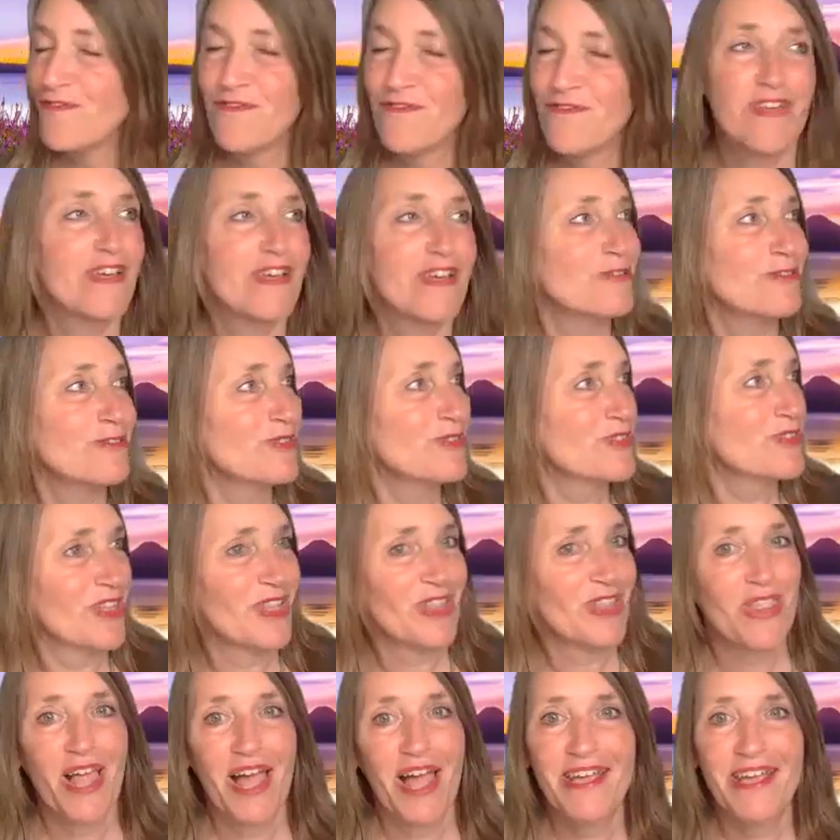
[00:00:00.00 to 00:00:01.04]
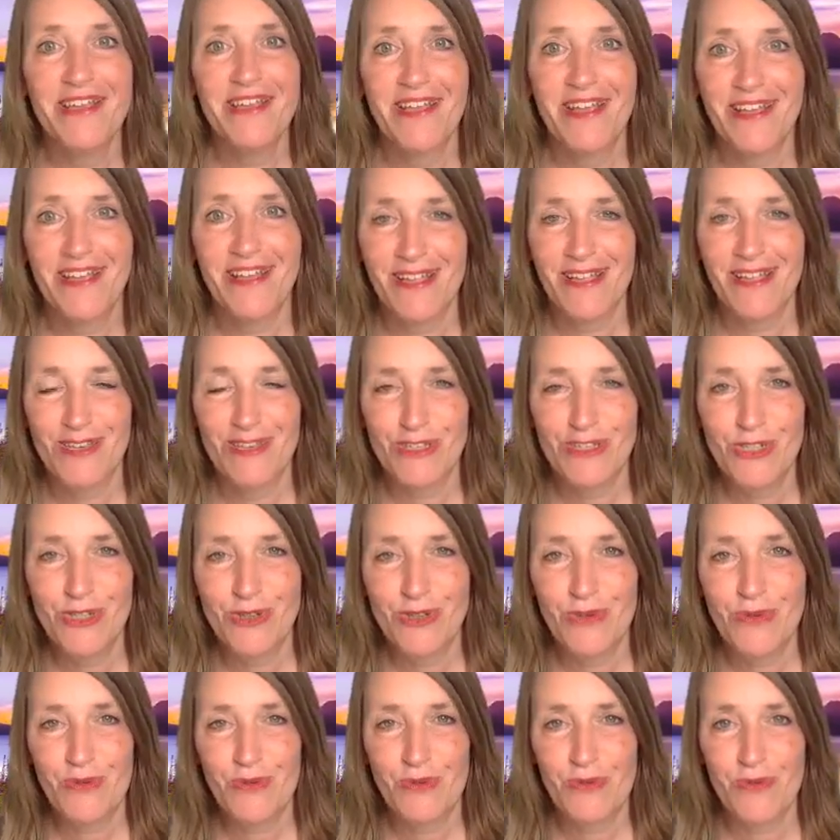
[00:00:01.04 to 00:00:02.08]
fills the light
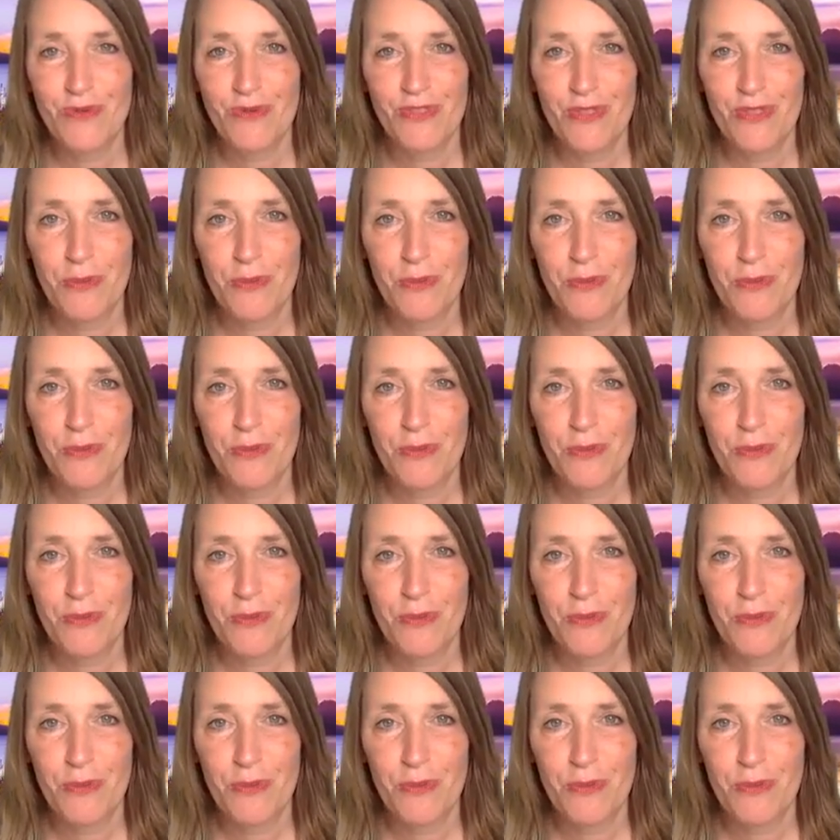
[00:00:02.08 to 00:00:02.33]
into